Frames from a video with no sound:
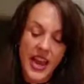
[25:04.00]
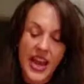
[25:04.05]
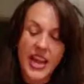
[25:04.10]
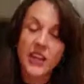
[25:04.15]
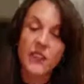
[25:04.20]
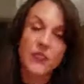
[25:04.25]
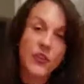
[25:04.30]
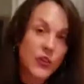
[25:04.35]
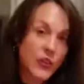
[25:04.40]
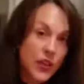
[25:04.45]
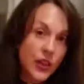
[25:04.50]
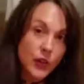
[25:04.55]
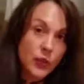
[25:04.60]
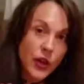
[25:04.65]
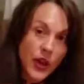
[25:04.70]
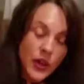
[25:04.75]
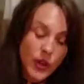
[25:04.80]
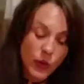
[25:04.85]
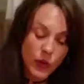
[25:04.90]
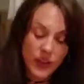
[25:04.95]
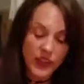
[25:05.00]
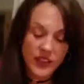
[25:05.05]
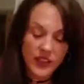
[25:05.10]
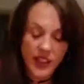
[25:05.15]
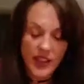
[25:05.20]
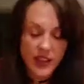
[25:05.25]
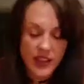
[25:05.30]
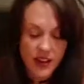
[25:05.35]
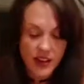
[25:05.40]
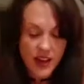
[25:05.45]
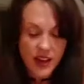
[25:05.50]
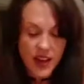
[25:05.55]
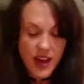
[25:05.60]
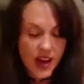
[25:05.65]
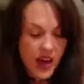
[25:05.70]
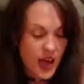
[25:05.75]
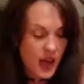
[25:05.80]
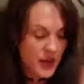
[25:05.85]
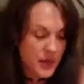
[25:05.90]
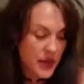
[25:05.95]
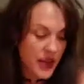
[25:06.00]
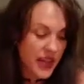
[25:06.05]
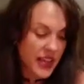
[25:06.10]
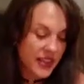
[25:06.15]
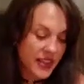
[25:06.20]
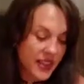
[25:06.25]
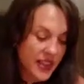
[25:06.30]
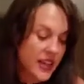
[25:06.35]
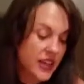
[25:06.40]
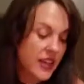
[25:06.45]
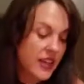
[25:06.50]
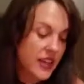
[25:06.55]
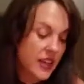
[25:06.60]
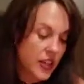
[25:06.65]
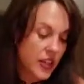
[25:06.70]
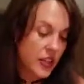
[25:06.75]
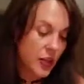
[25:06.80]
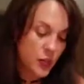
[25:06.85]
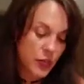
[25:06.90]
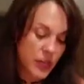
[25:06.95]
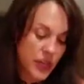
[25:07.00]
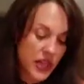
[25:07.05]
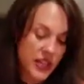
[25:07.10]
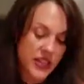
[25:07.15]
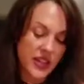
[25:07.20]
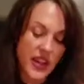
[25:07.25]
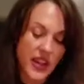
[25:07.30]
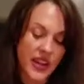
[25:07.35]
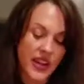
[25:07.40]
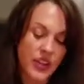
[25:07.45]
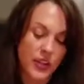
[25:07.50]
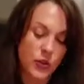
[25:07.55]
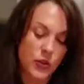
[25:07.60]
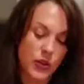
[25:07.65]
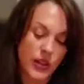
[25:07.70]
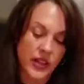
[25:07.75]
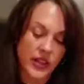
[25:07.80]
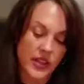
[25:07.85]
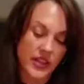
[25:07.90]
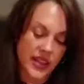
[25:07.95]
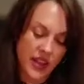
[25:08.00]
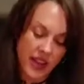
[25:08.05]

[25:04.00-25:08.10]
And if you get away quickly, I think you'll be ignited quickly.